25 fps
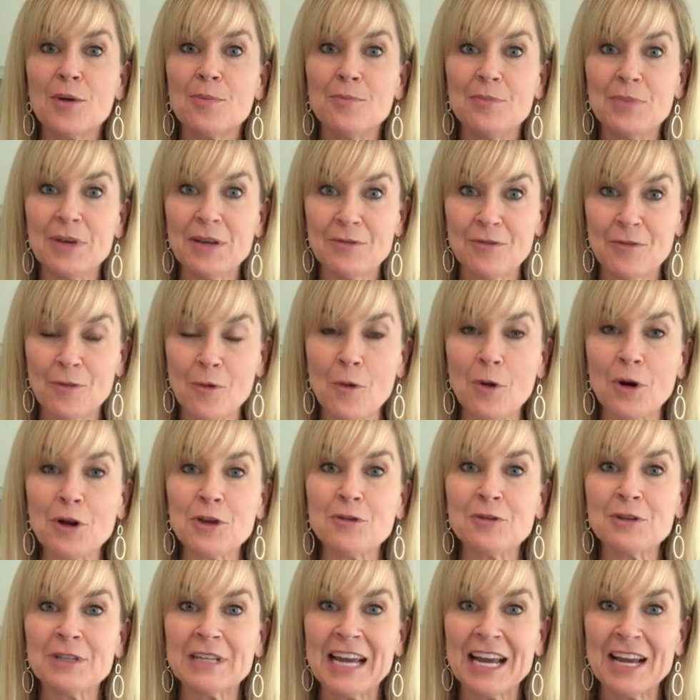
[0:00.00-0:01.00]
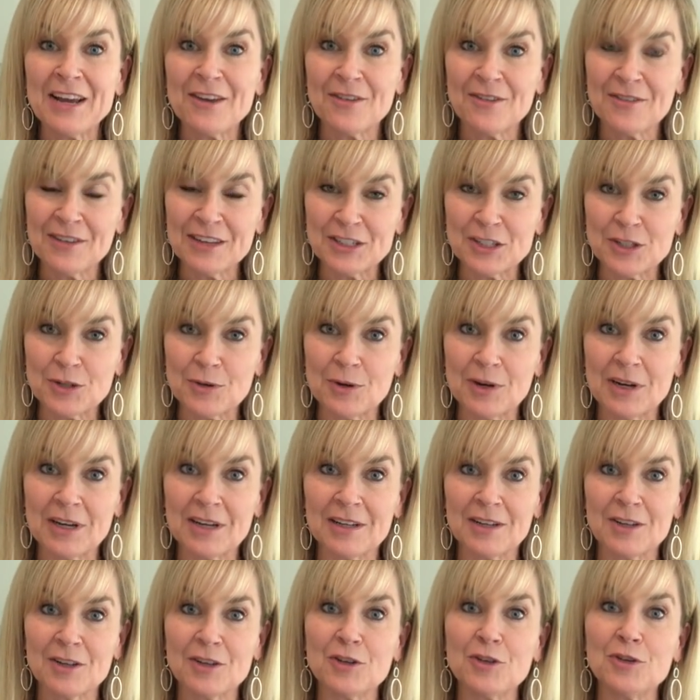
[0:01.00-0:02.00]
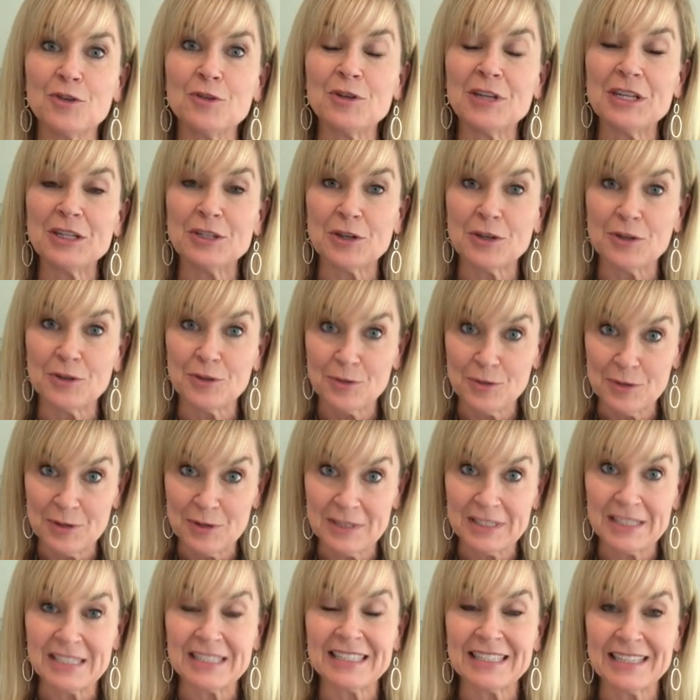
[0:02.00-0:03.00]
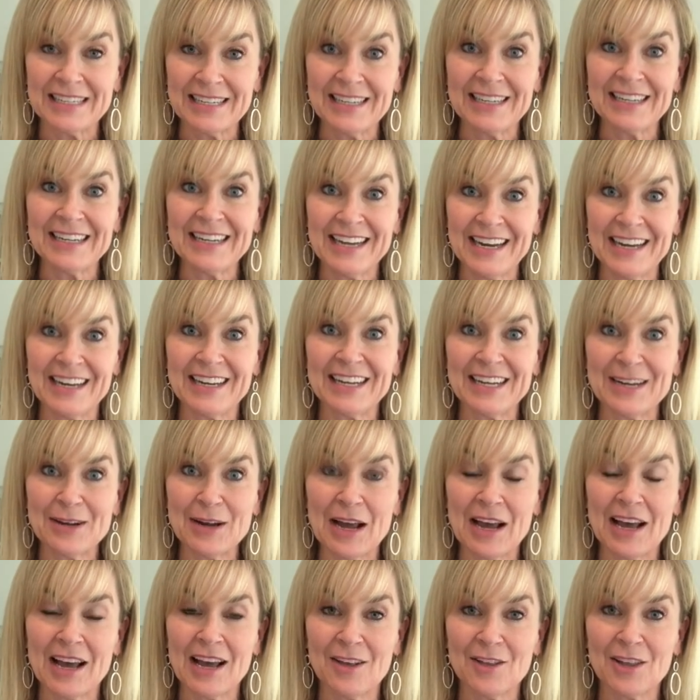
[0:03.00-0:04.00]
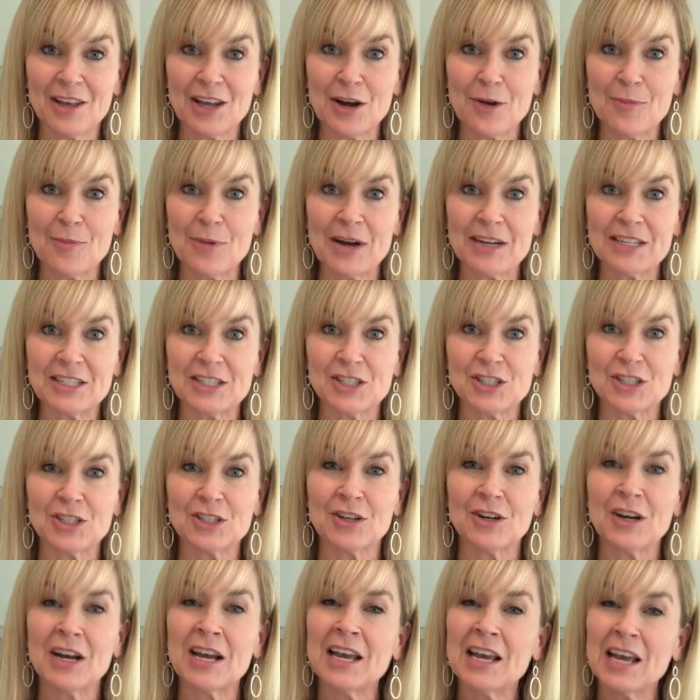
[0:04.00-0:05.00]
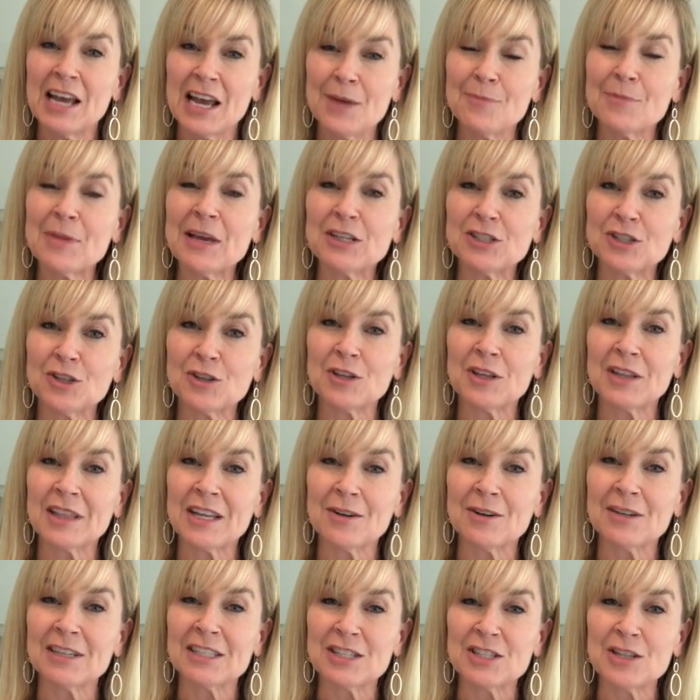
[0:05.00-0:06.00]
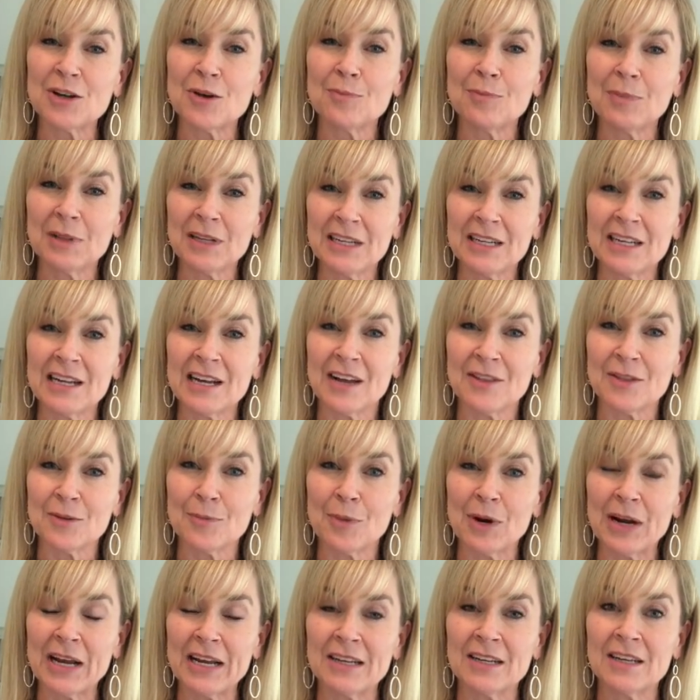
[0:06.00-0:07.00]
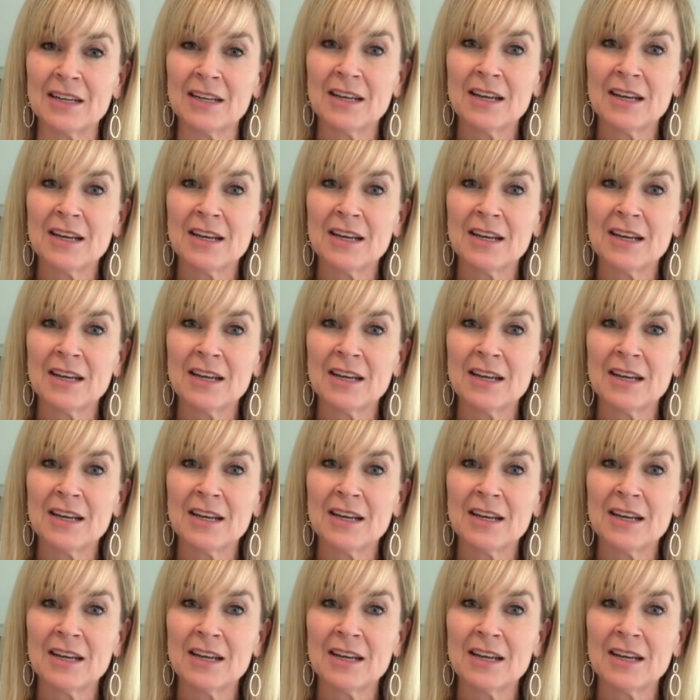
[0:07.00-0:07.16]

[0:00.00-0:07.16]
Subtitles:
before you take fish oil, you need to see a healthcare practitioner and make sure that there is no bleeding on the brain.